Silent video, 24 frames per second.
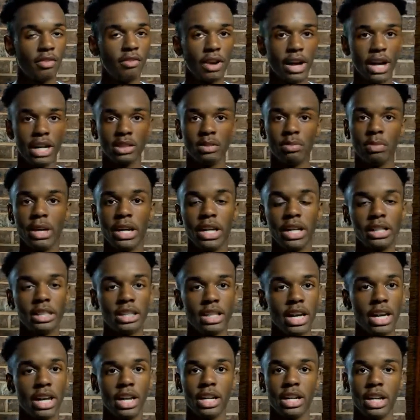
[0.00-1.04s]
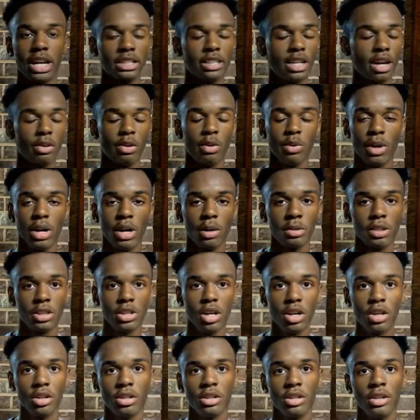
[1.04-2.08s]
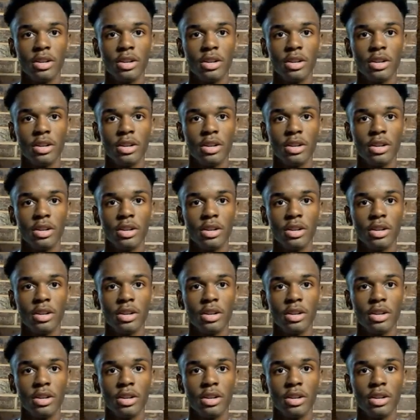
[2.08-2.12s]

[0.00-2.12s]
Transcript: fast breaks, and that's how we ran up the score.